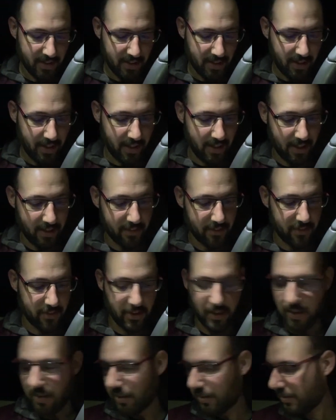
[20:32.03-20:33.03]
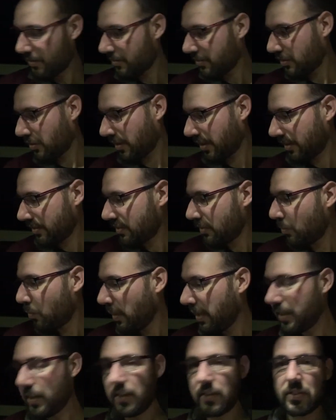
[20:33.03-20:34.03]
And so I got some
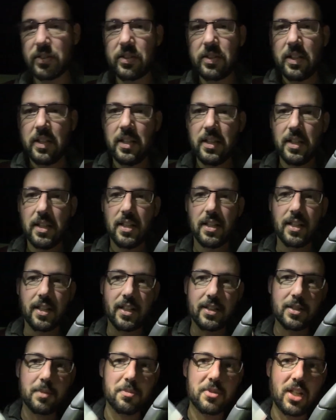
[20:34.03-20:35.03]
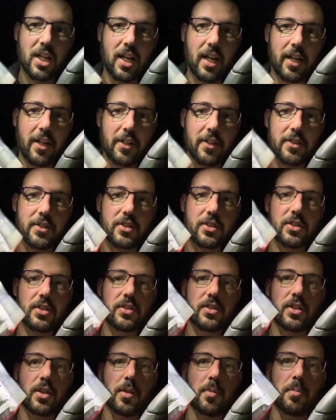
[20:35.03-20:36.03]
wheels, I got some tires,
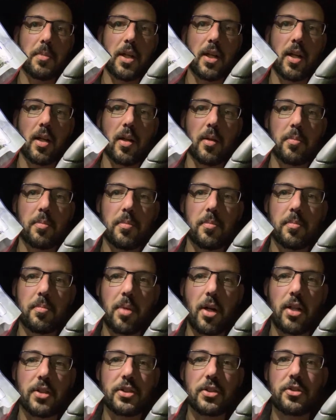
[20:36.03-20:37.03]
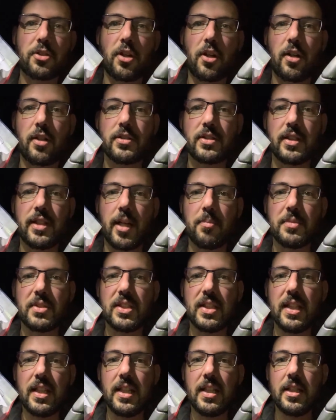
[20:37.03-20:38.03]
some positrons and
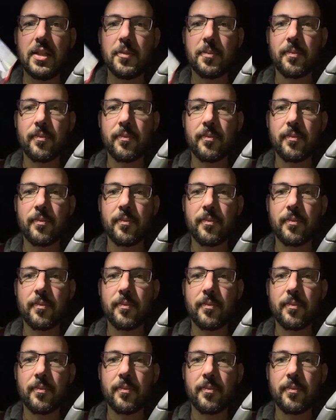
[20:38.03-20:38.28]
MC.